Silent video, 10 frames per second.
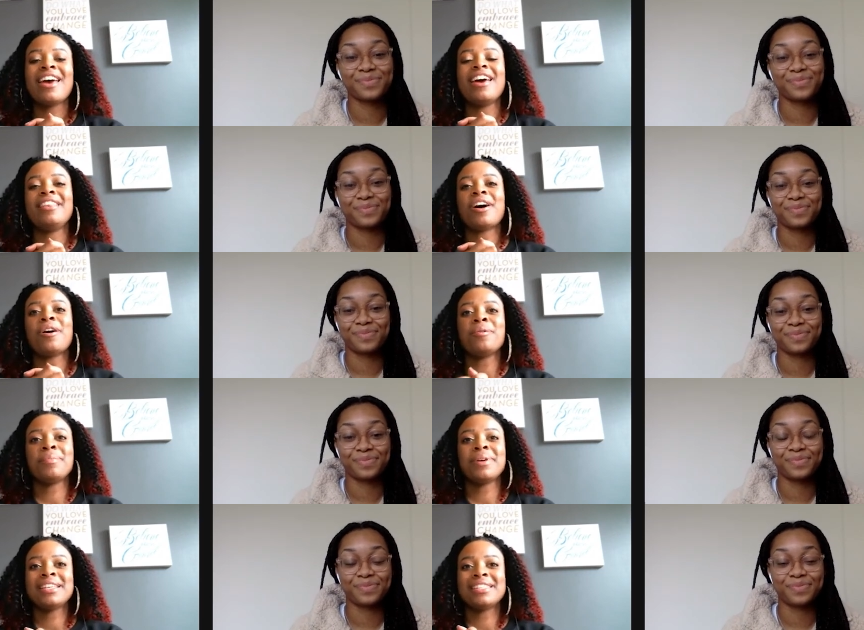Speaker 1: And the hope
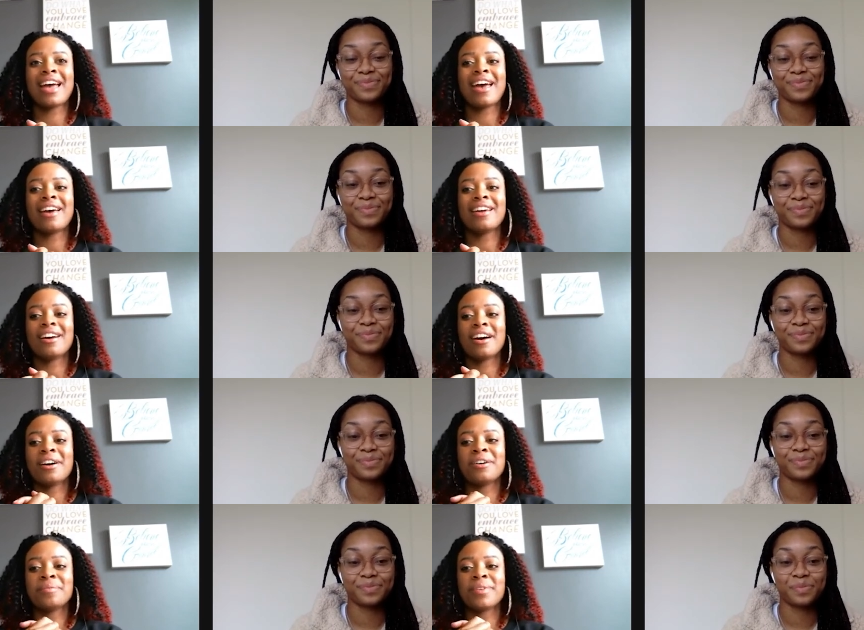is that
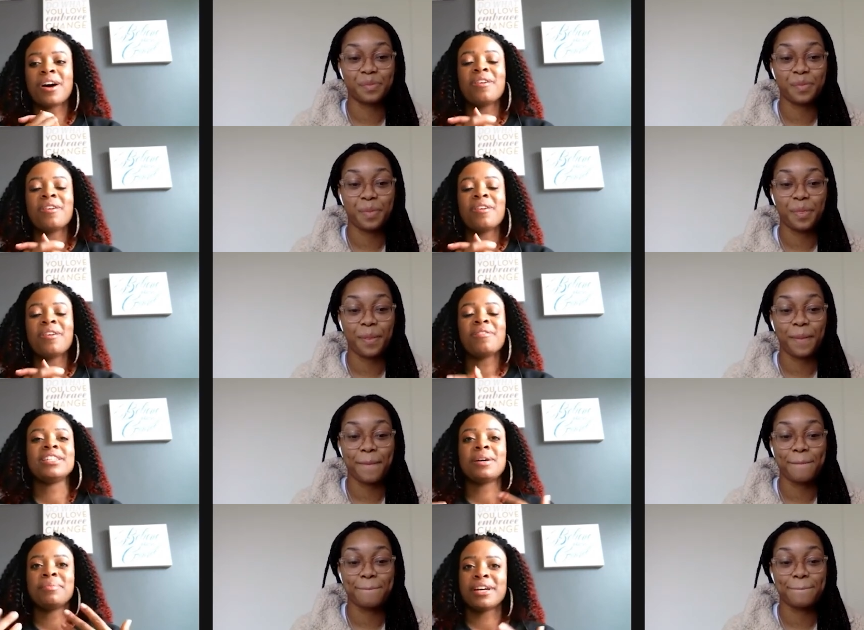um, hopefully some
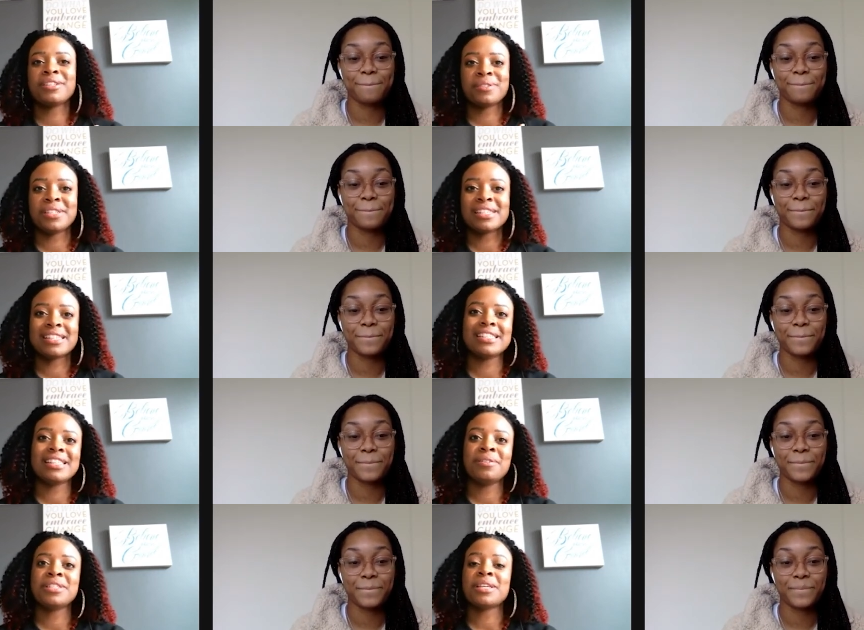young students can see you,
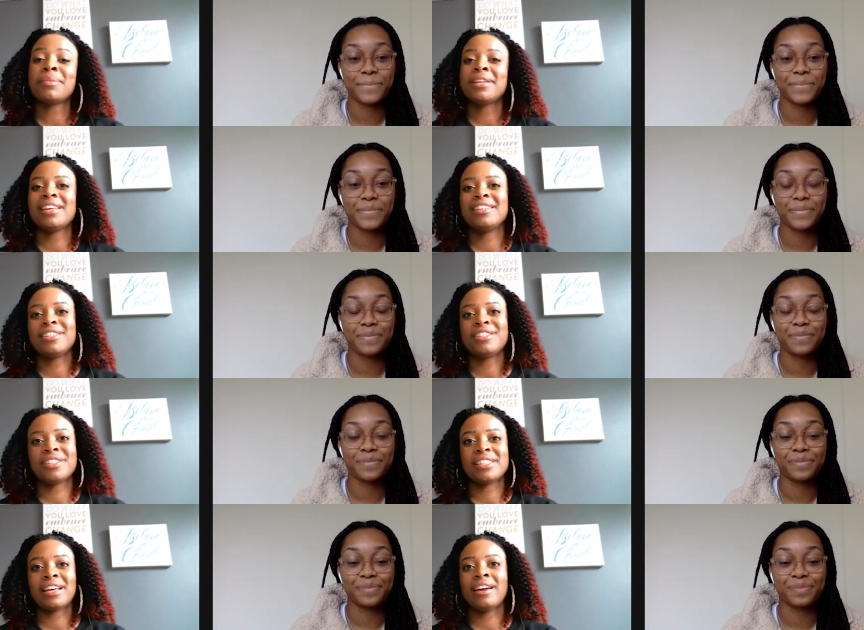some of the things that you're
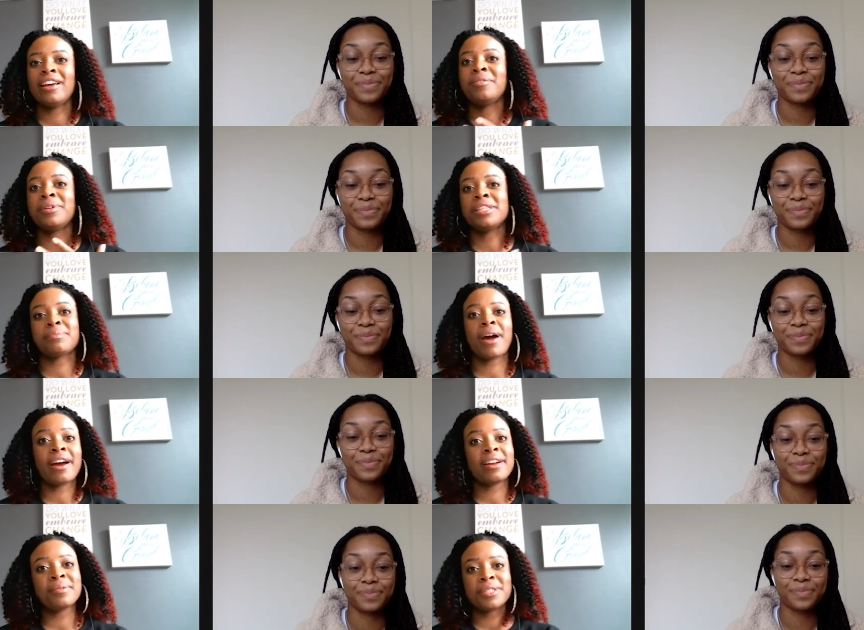saying, it will inspire them
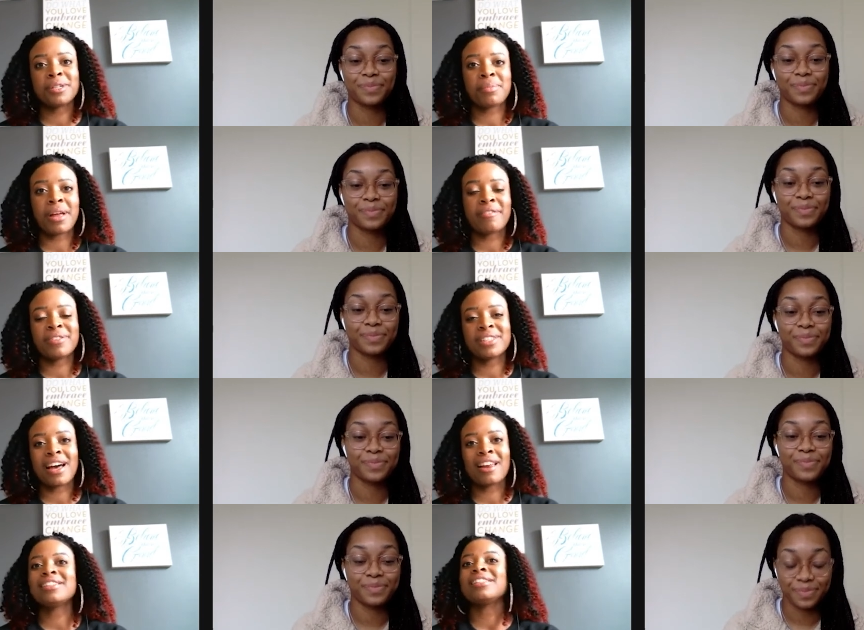to apply for
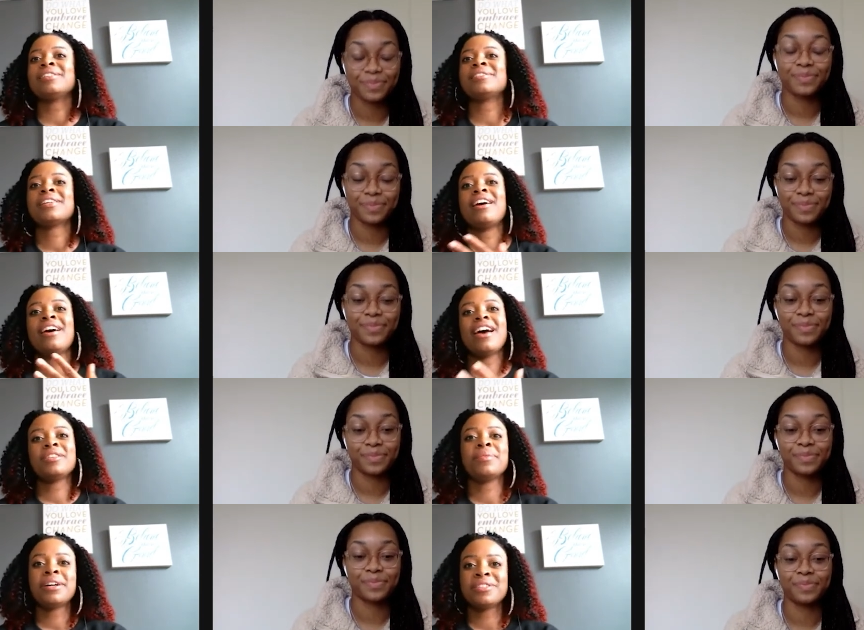scholarships as well
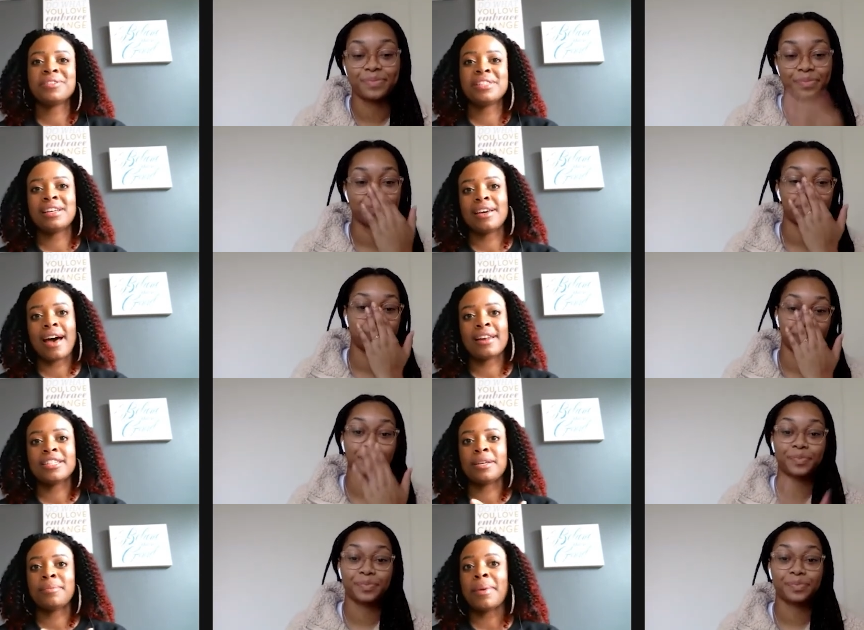to attend college and
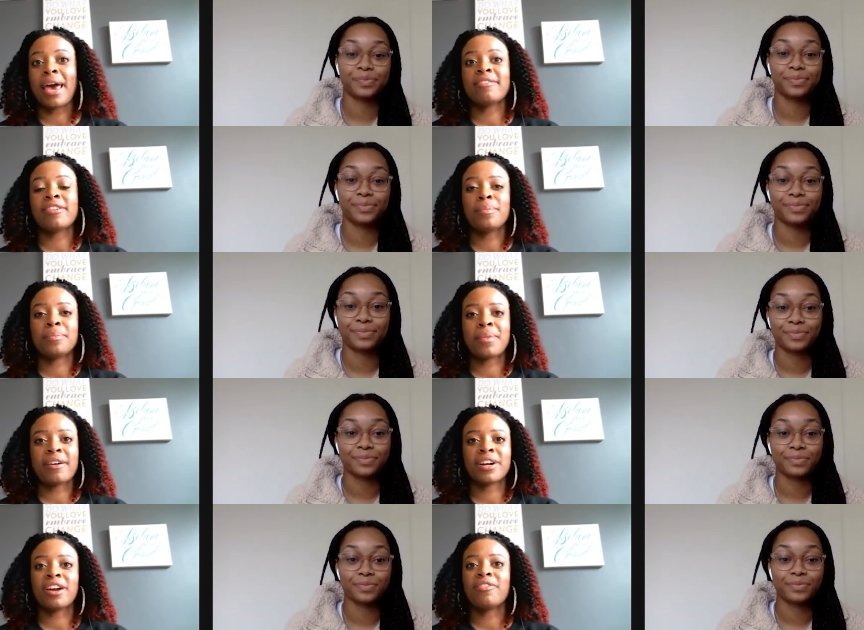maybe have an open mind for
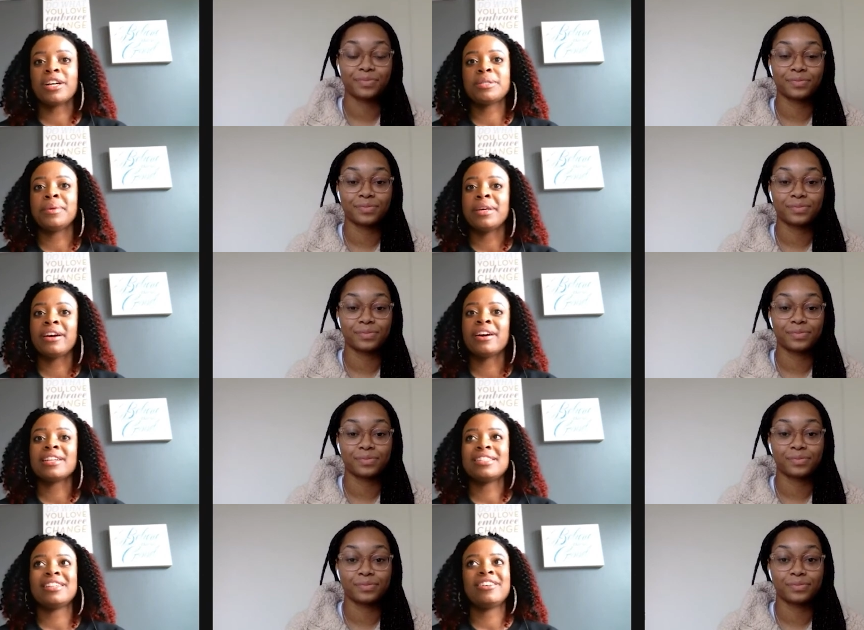their freshman year,
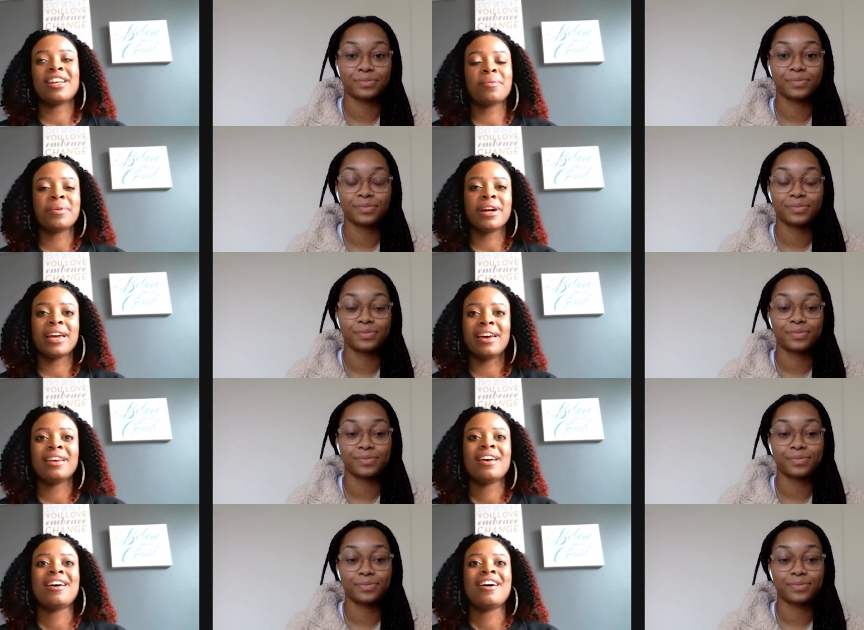considering that we're in